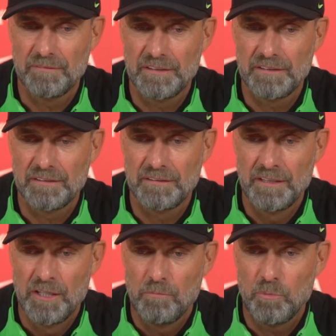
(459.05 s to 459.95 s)
in
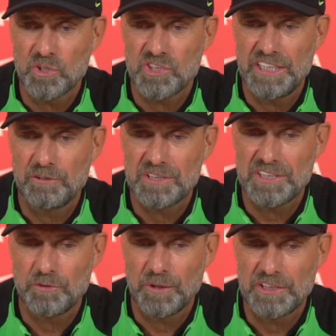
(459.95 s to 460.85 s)
more serious
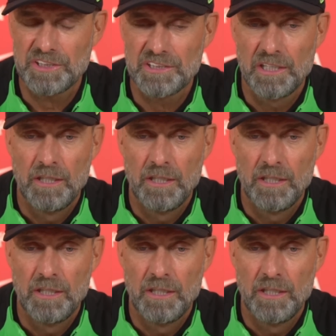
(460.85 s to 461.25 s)
situations,